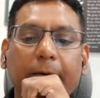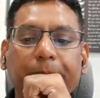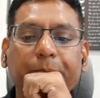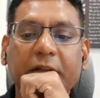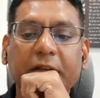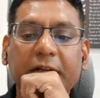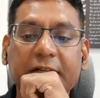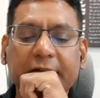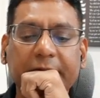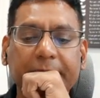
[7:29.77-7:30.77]

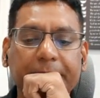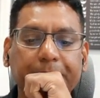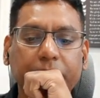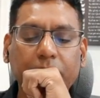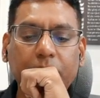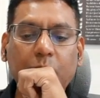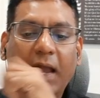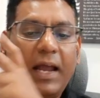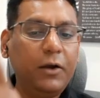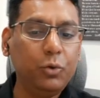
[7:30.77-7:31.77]
Interesting.
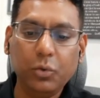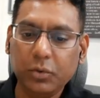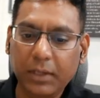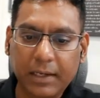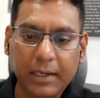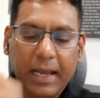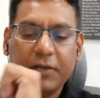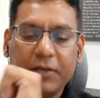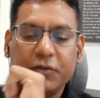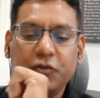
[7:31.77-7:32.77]
I don't know the
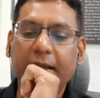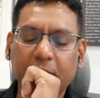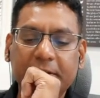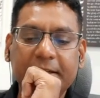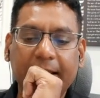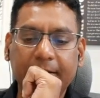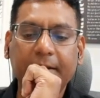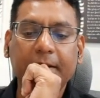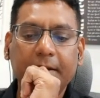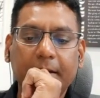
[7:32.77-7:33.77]
actual annual salary,
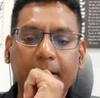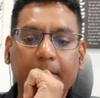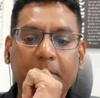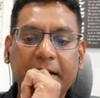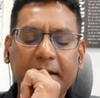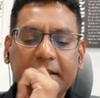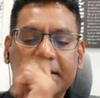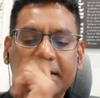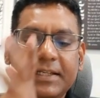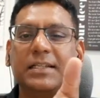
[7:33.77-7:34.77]
but let's
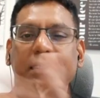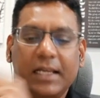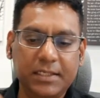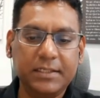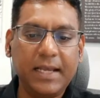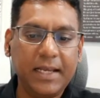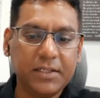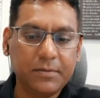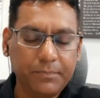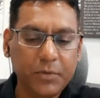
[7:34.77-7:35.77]
say that is
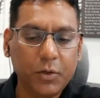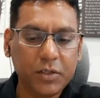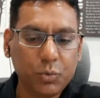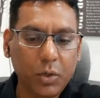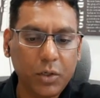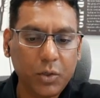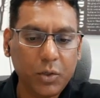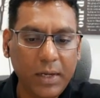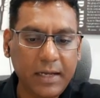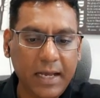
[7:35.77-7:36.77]
X. Okay. So what do I
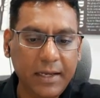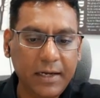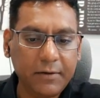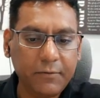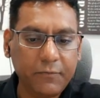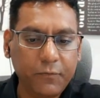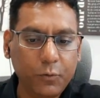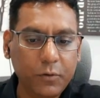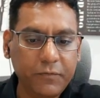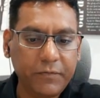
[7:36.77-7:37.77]
get? I get
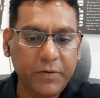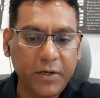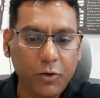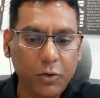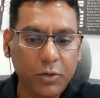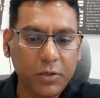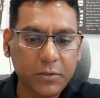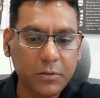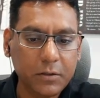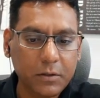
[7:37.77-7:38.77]
$450
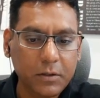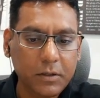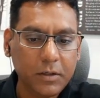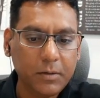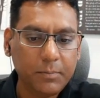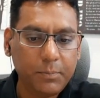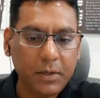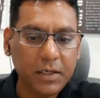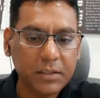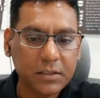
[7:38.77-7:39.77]
here
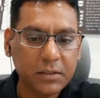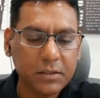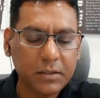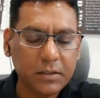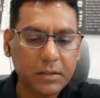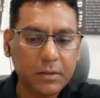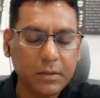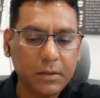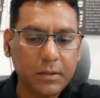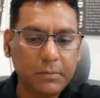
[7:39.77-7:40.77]
plus, okay,